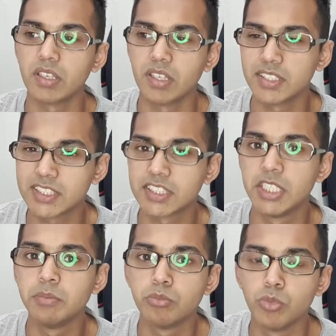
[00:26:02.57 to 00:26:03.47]
just
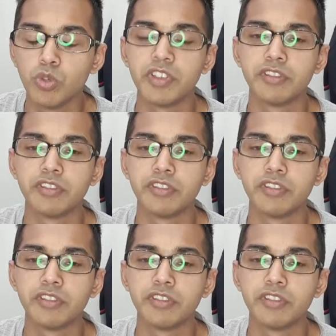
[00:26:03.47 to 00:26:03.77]
keep moving